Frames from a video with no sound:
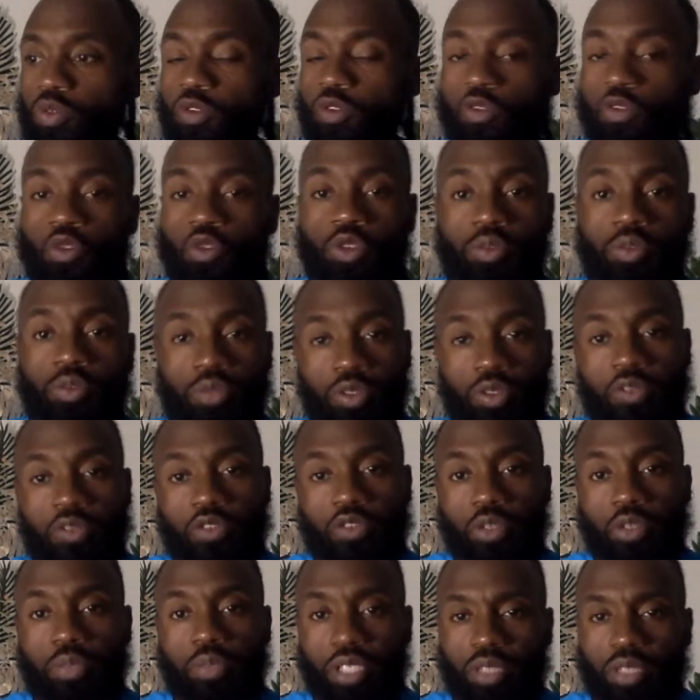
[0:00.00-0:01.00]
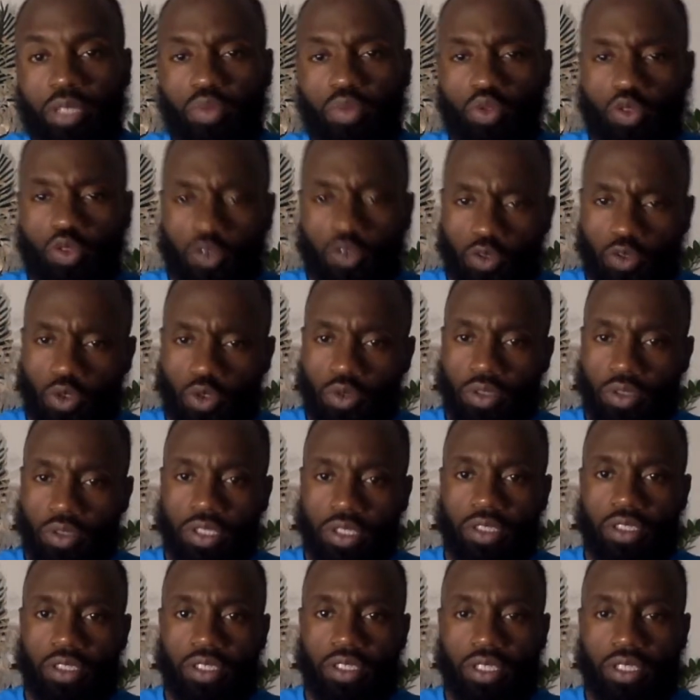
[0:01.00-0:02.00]
forward. Move your people forward.
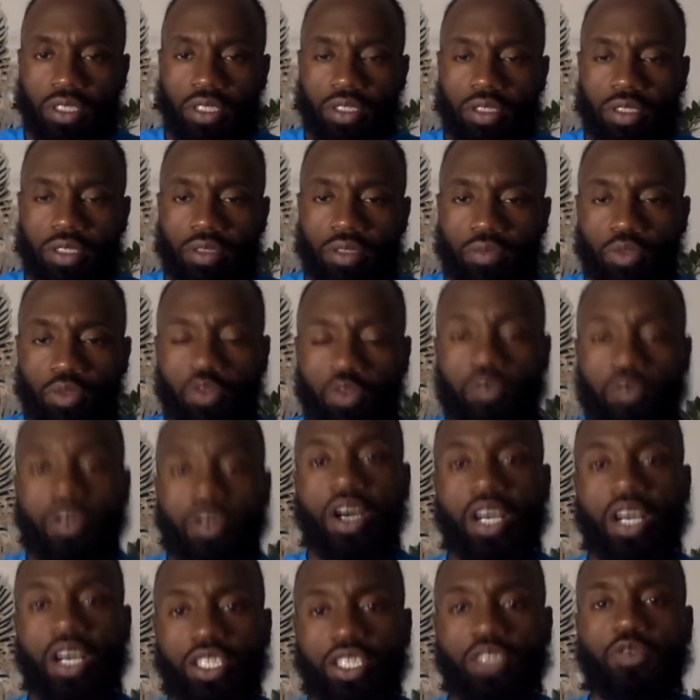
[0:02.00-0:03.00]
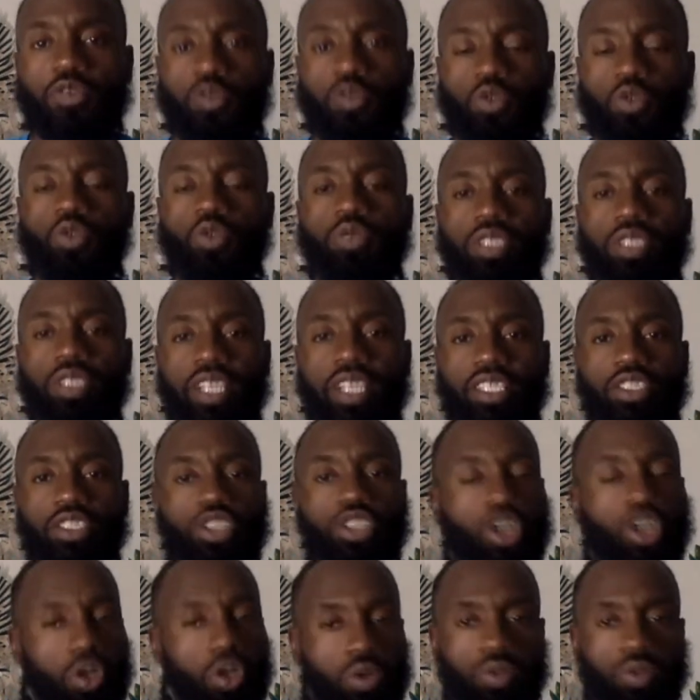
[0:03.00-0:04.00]
Move us forward. Let's
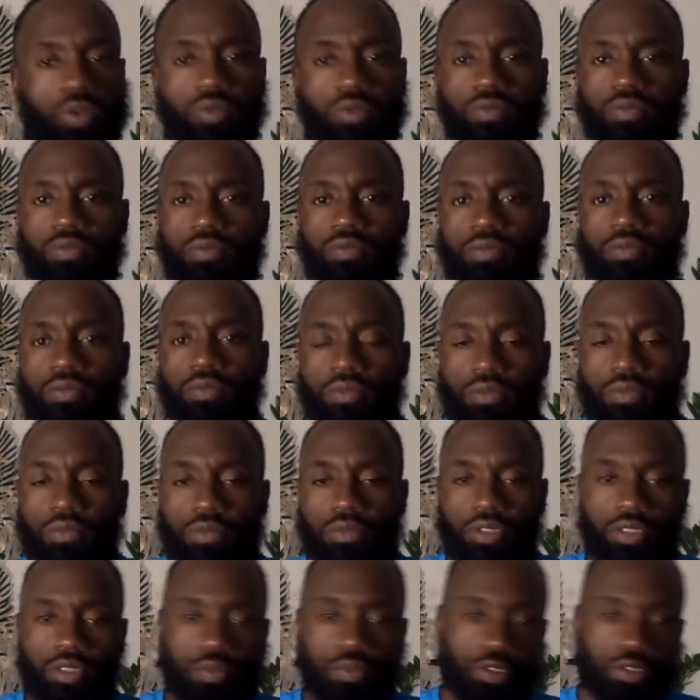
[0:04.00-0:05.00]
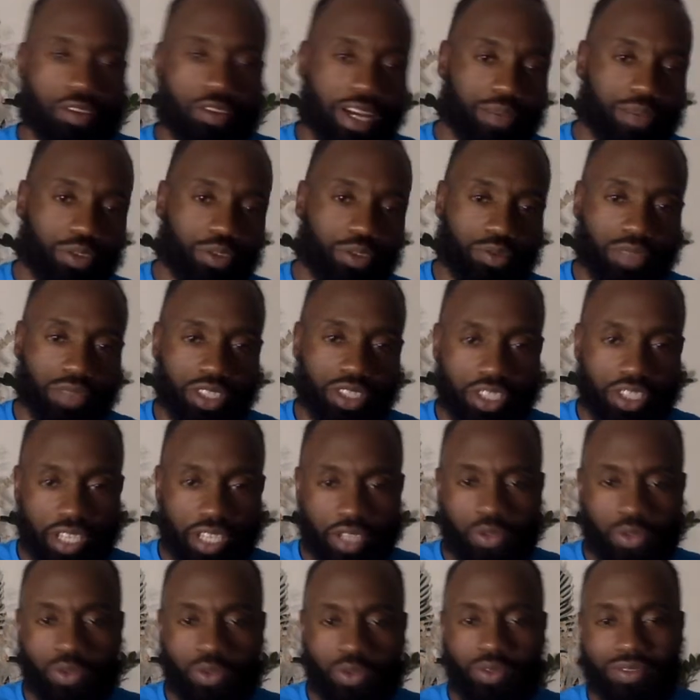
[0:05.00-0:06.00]
go. Subscribe to my
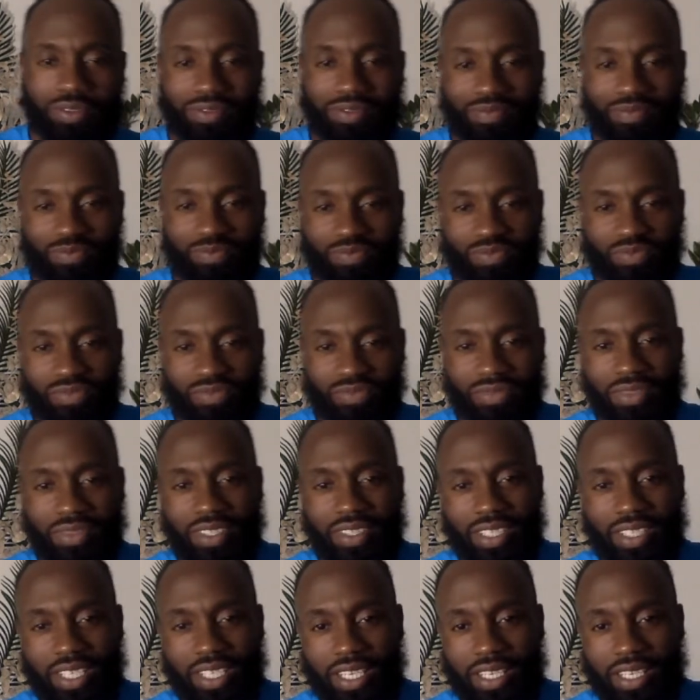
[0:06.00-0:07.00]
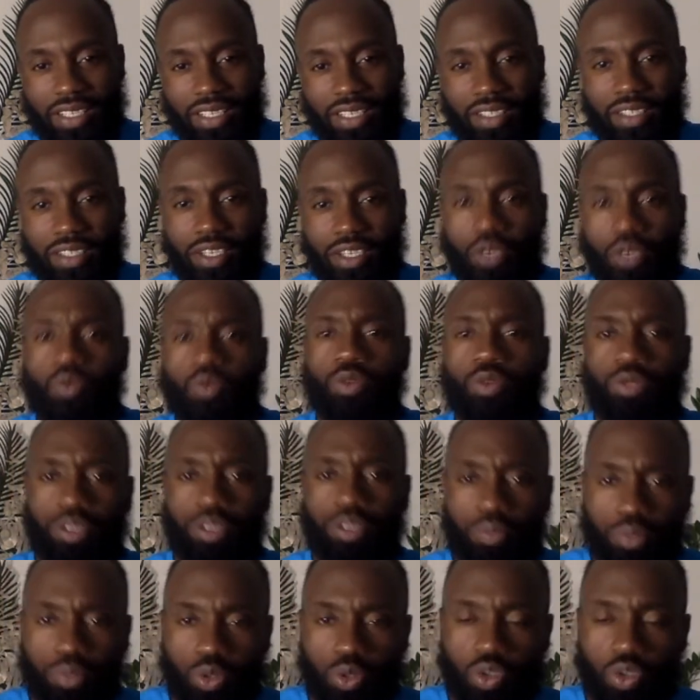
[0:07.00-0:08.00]
channel. Yeah? We want
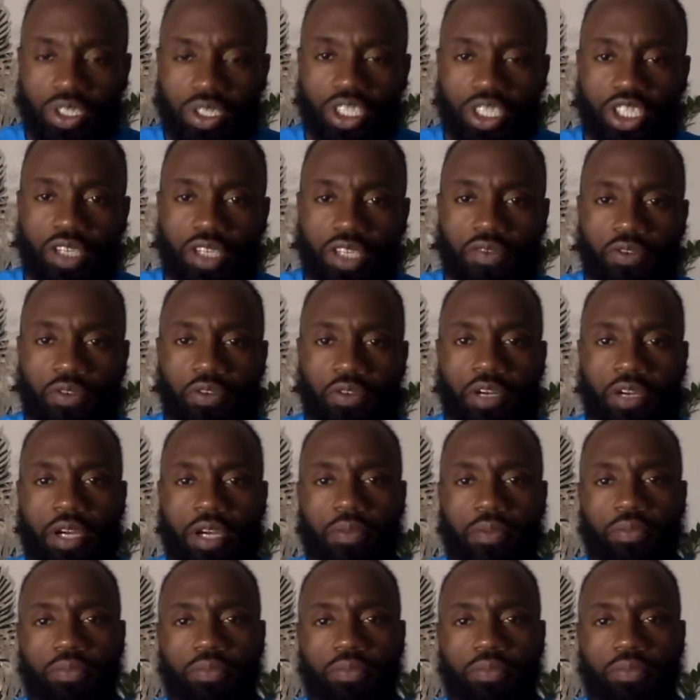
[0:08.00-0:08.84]
to build each other up.